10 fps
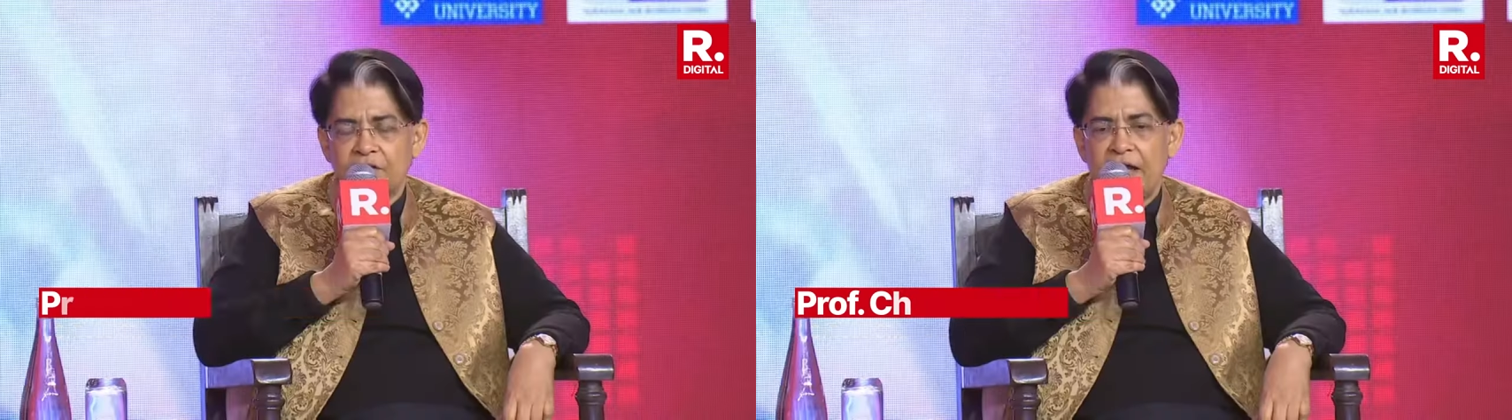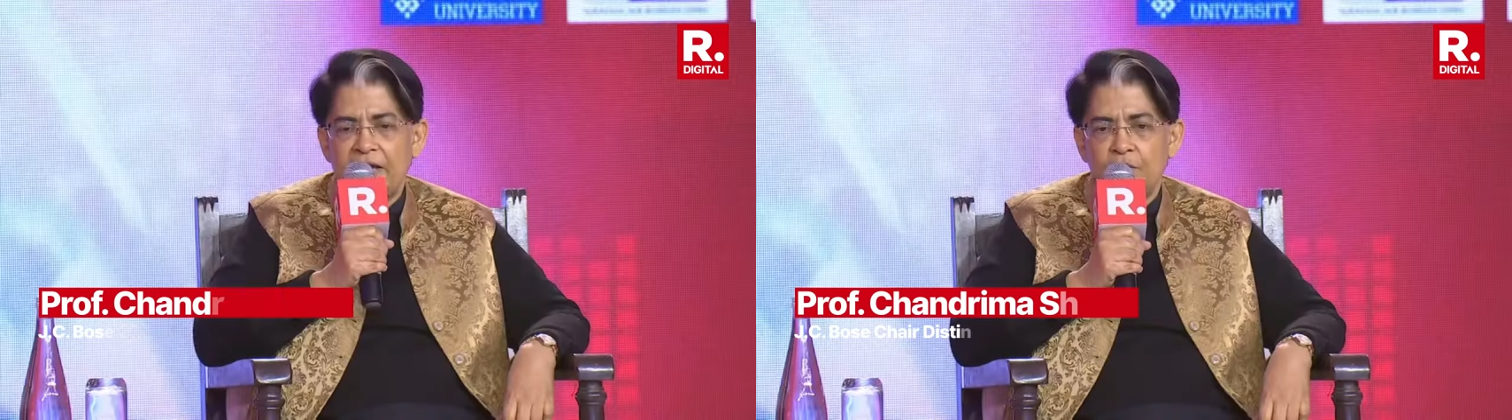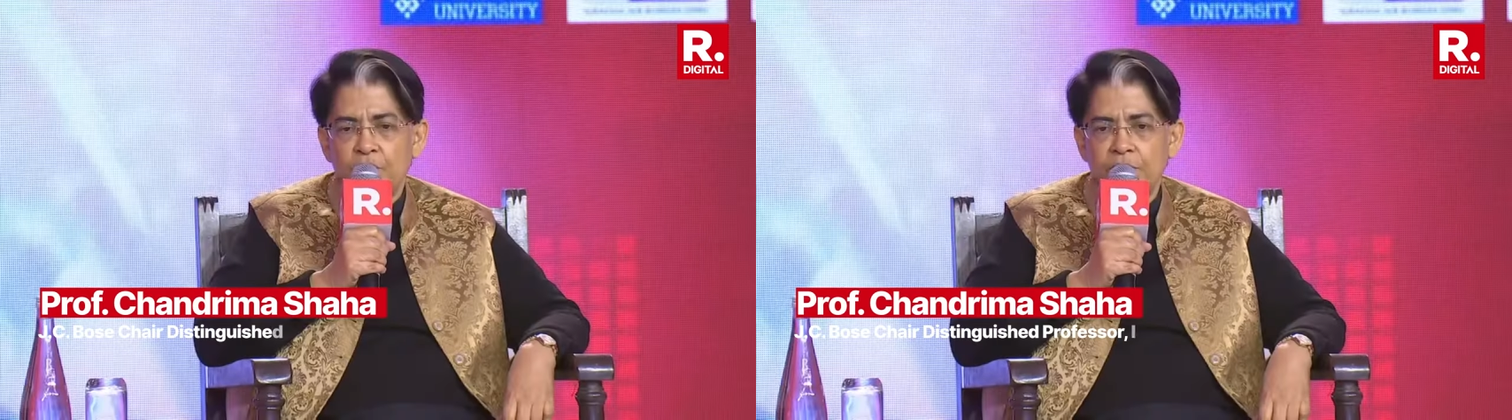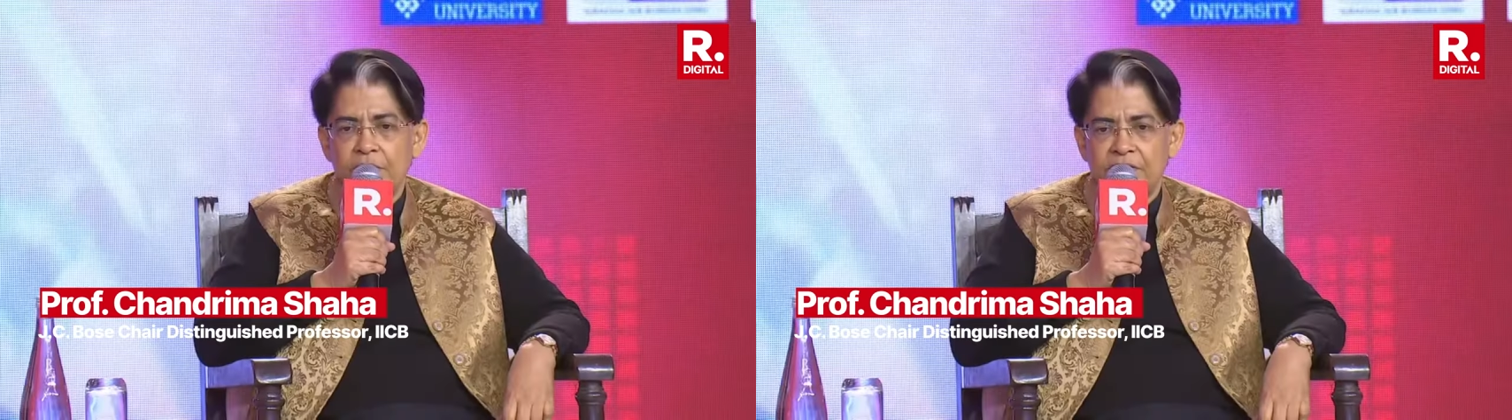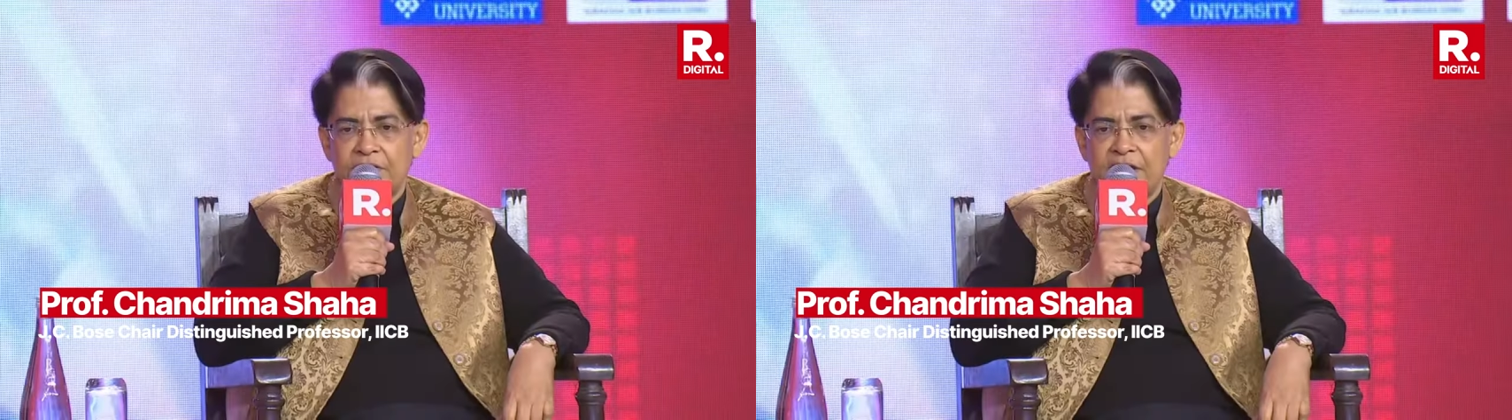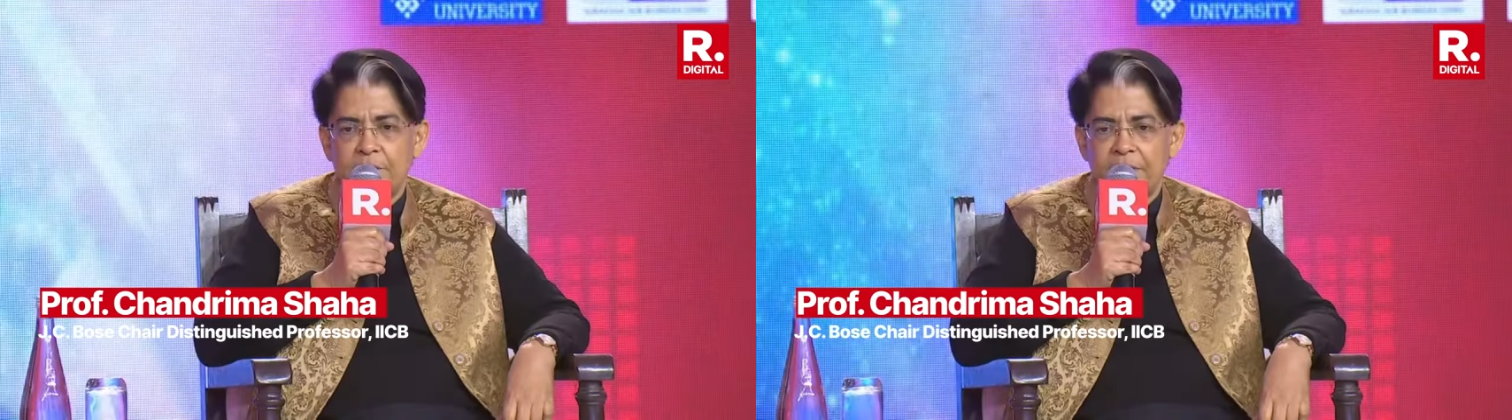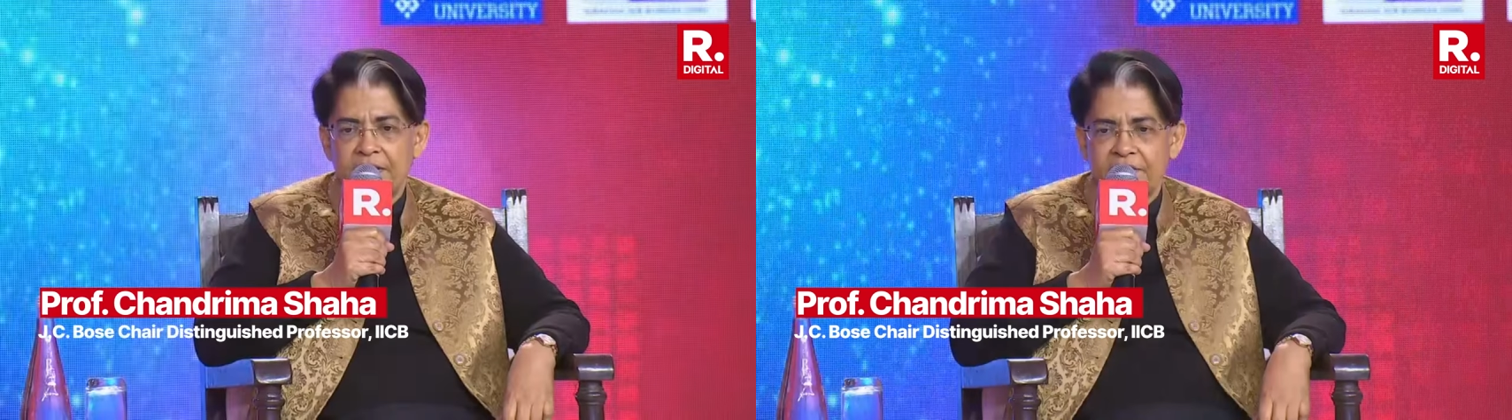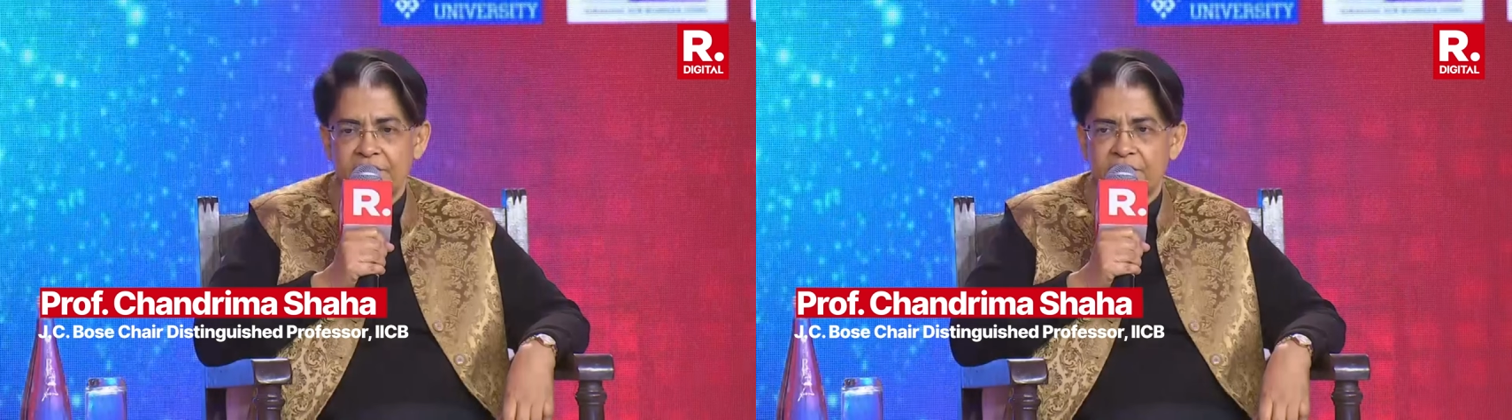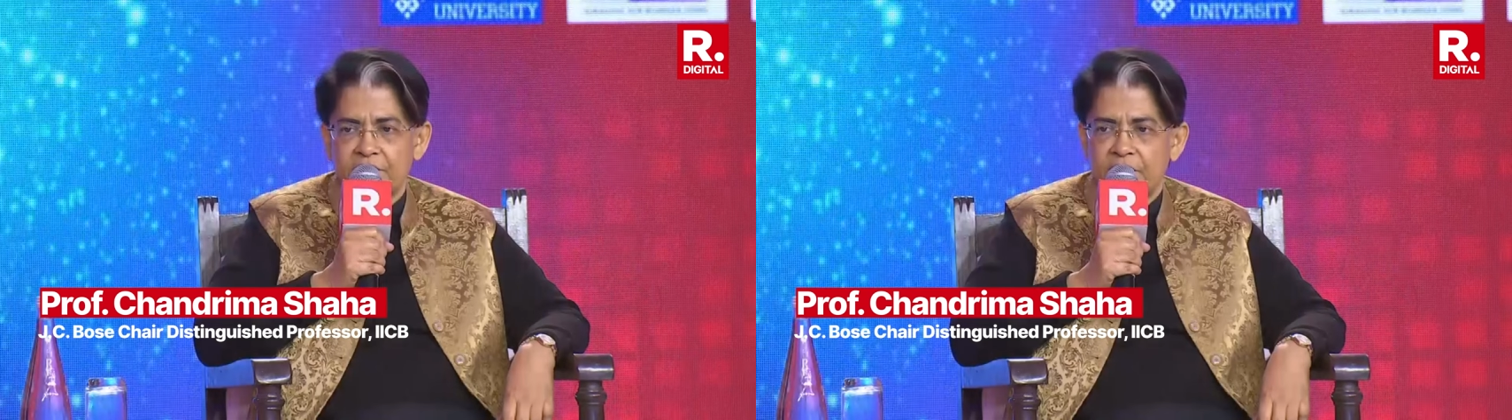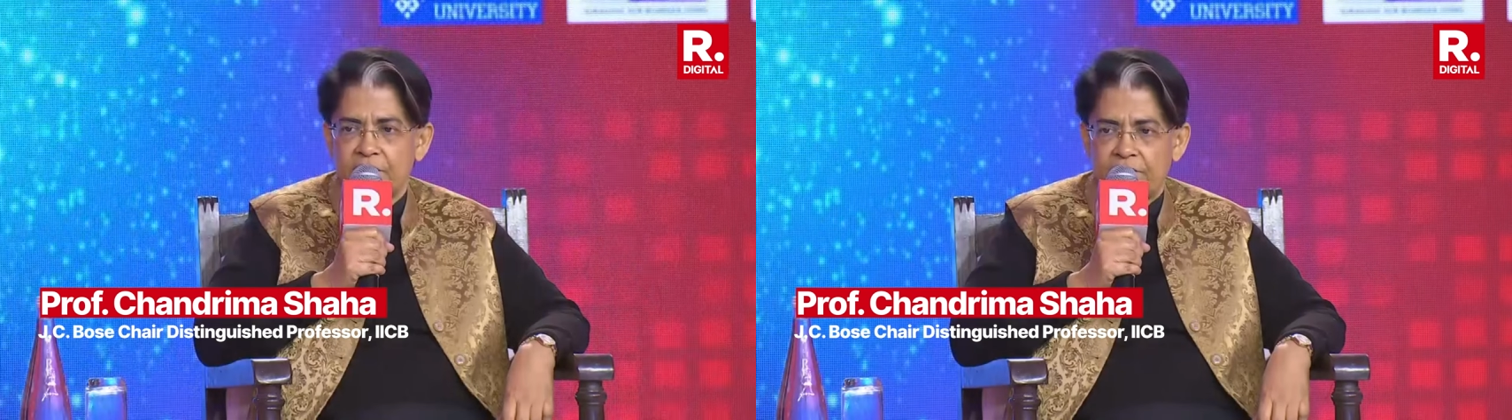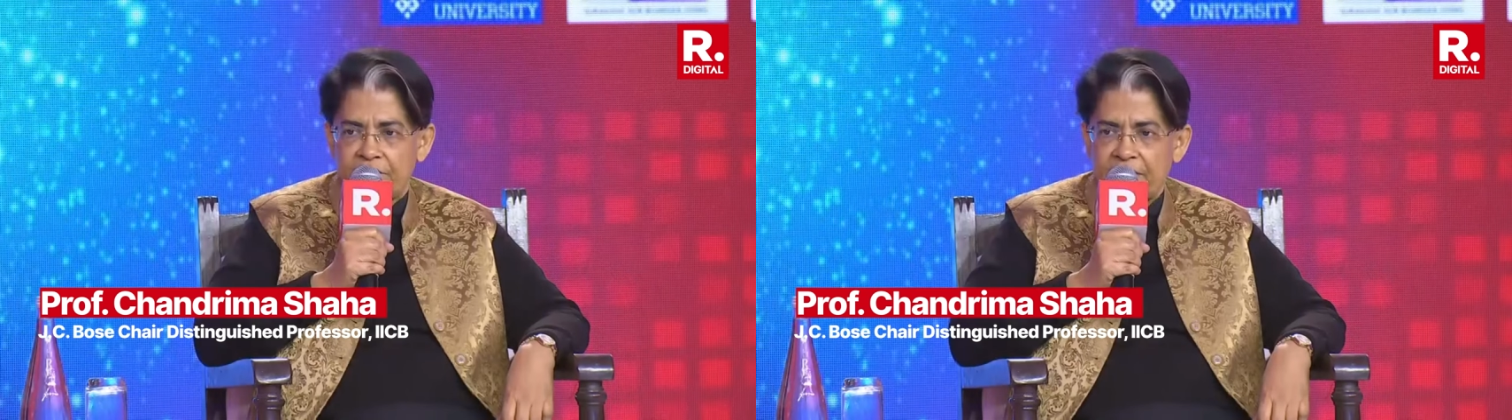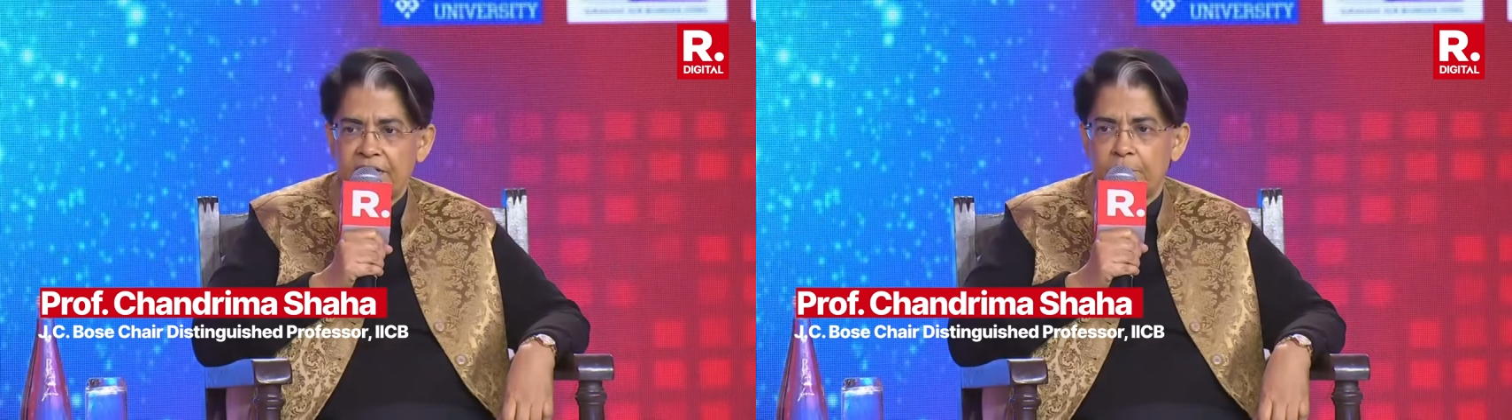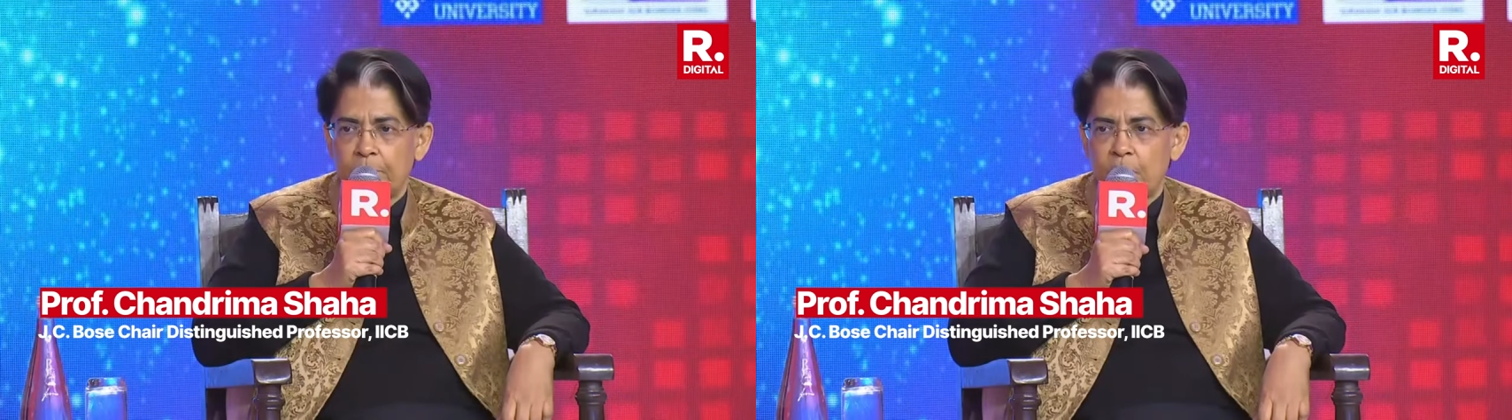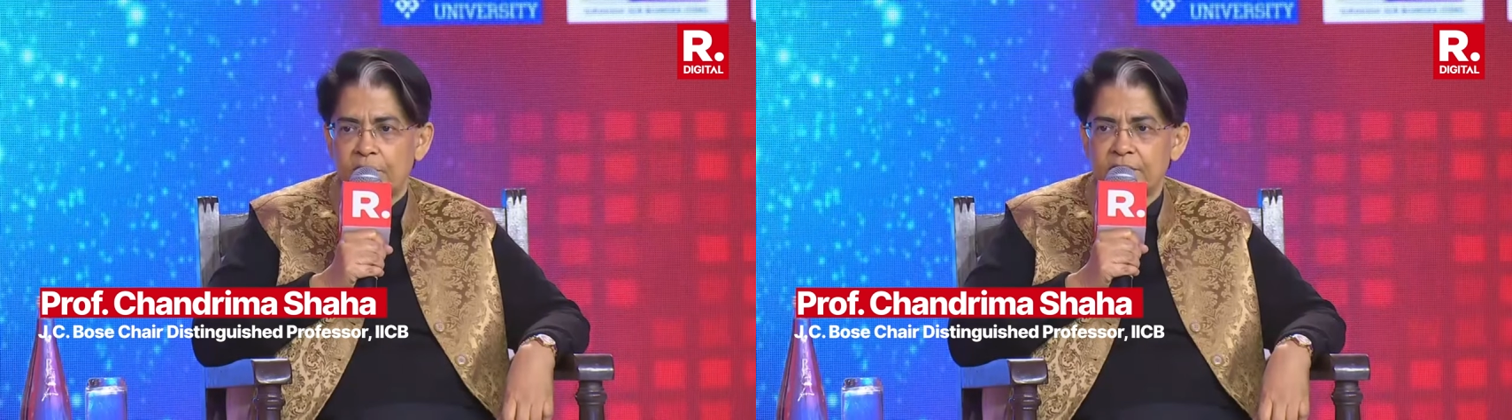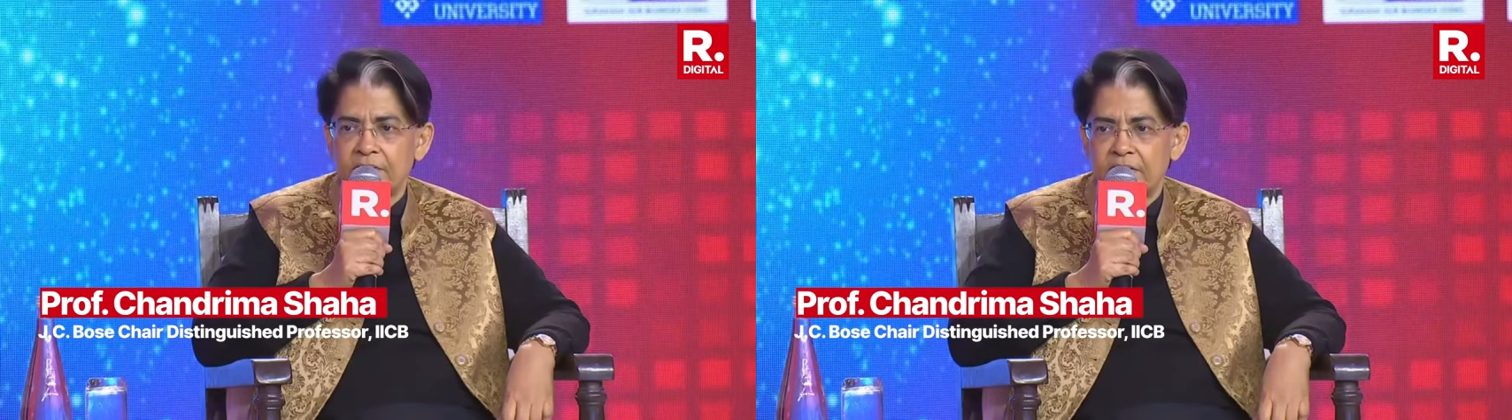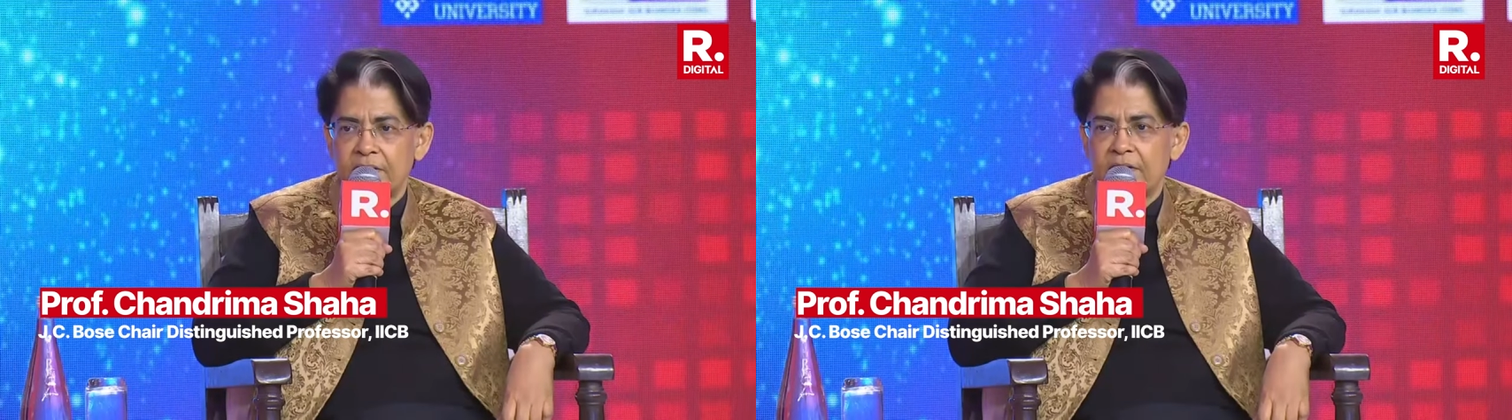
childhood shaping is very important